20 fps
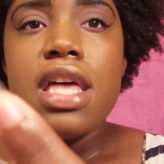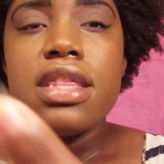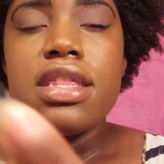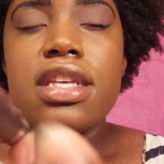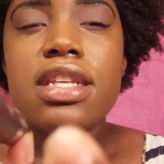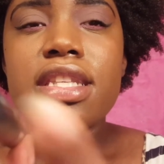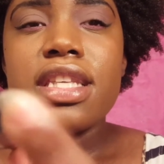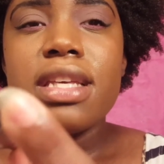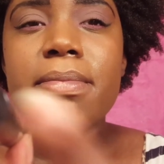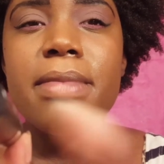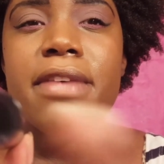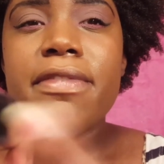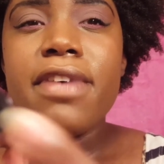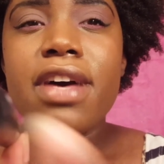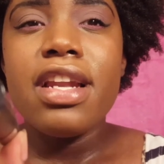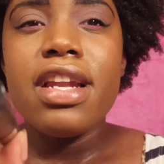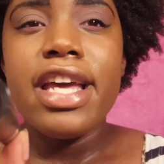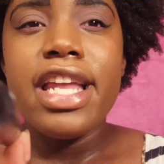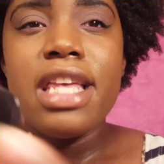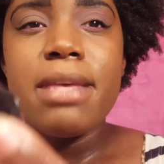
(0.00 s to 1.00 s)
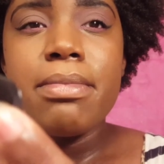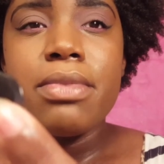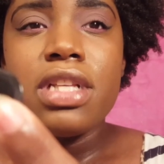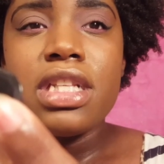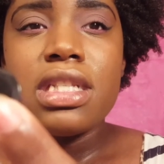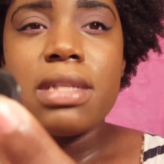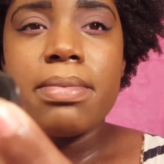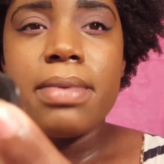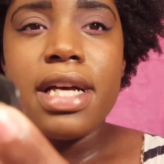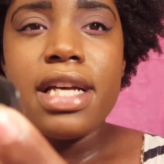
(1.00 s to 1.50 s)
This can be found at any
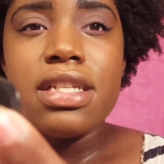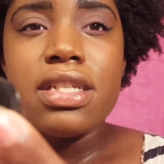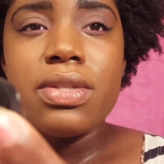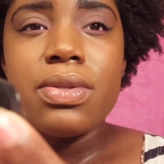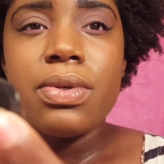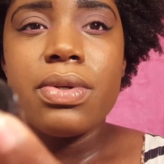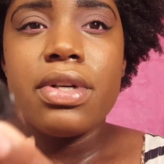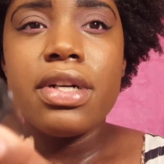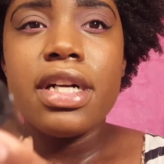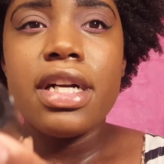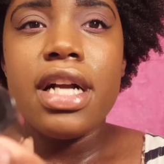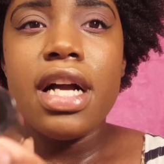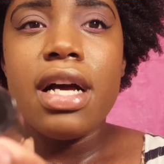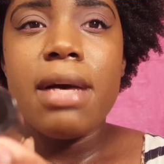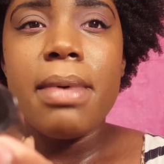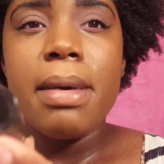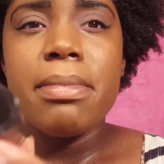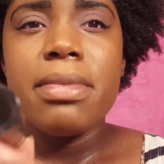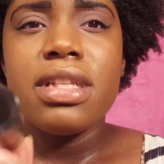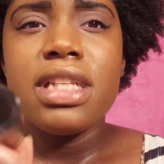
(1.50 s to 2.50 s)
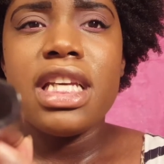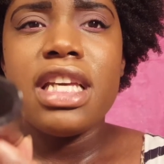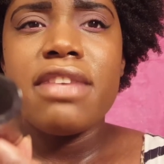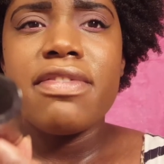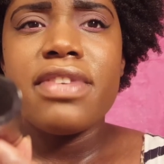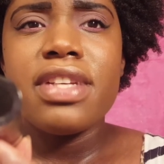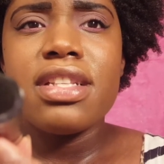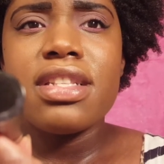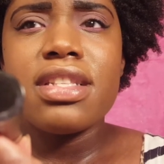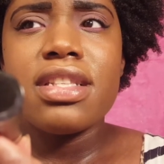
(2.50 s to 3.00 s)
beauty supply store. Um, I
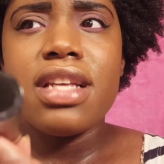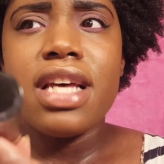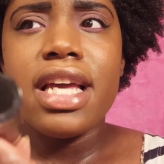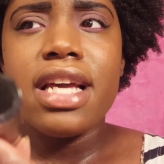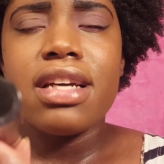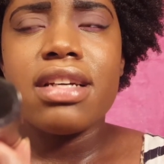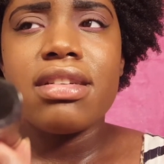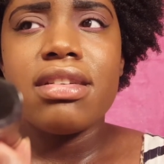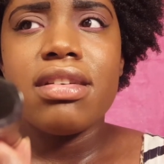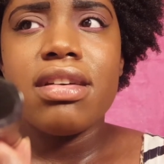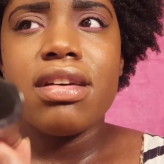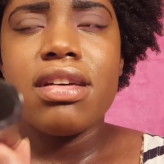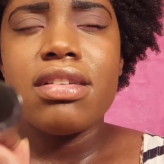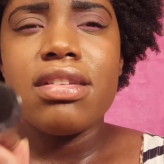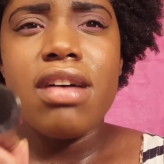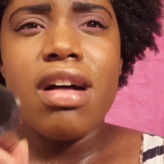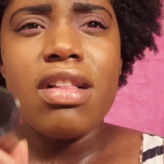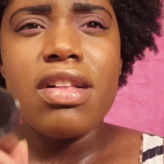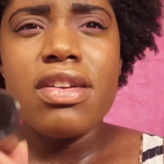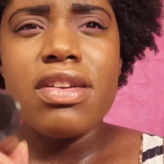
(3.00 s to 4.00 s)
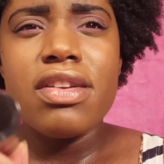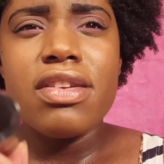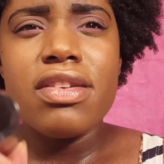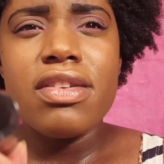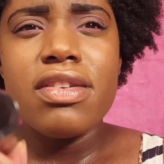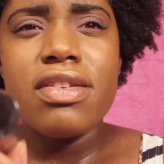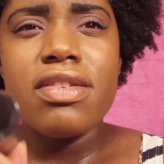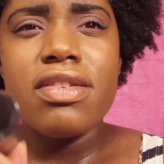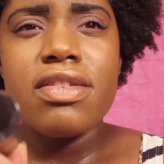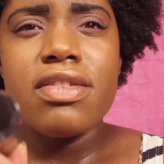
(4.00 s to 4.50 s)
believe it's like a
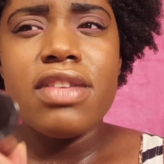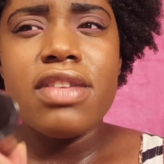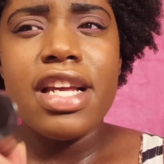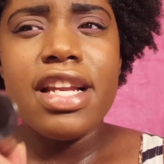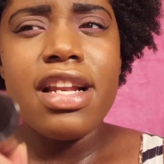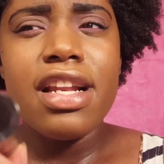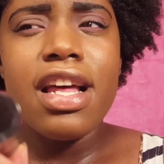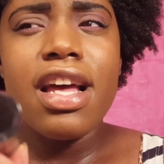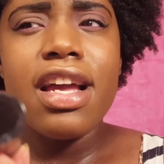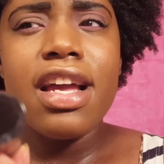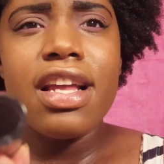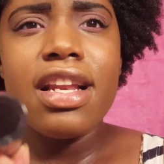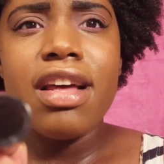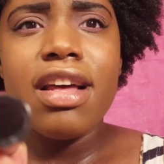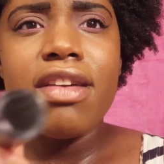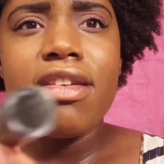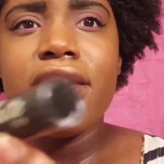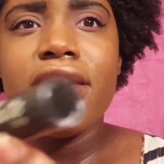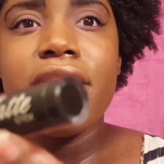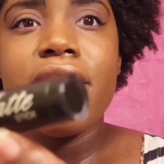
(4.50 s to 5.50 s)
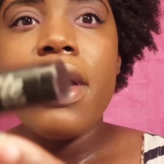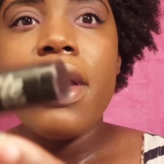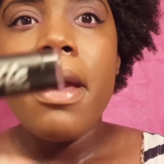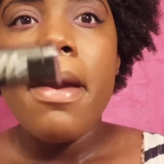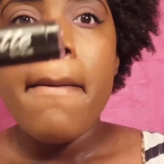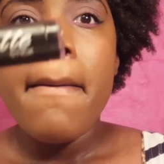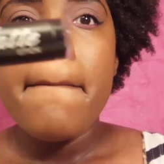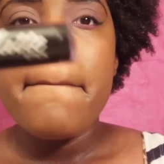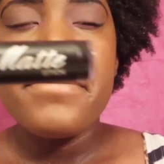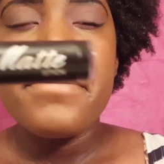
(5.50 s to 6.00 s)
dollar ninety nine. I don't know,
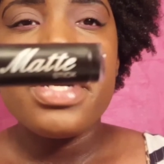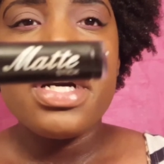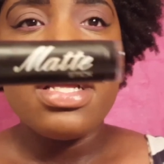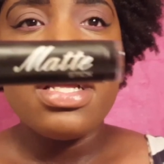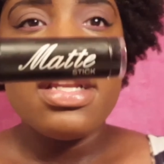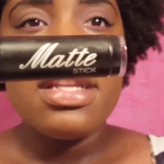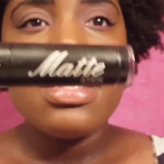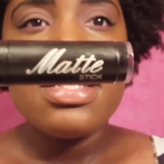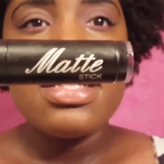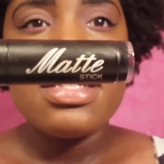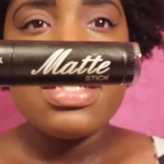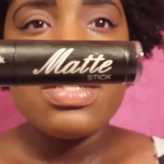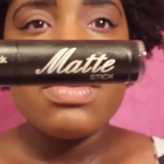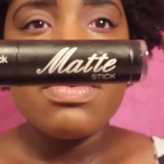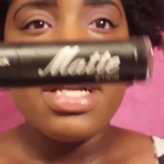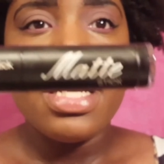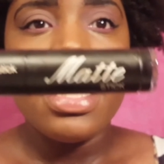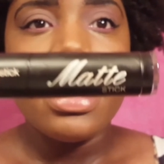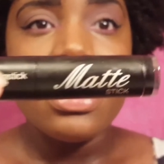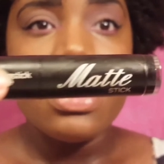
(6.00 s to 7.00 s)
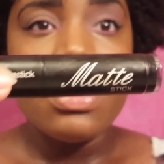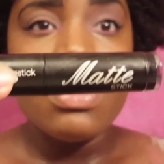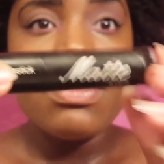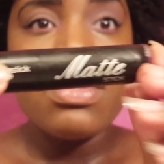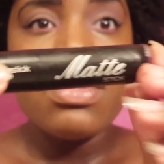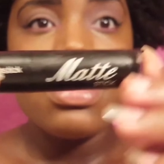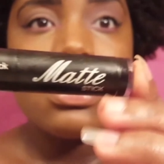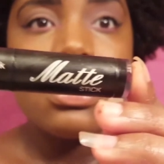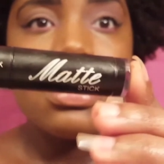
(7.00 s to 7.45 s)
but this is what I use.